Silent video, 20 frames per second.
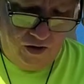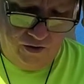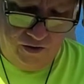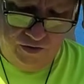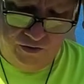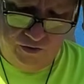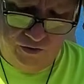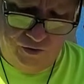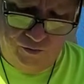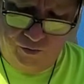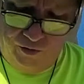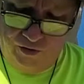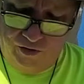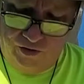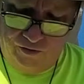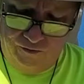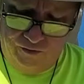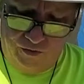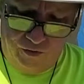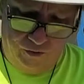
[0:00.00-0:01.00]
This could be
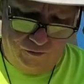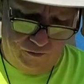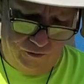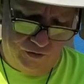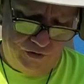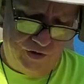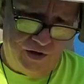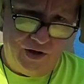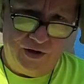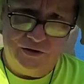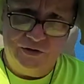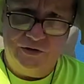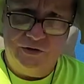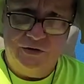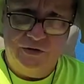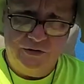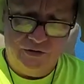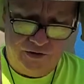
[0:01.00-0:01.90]
even over text and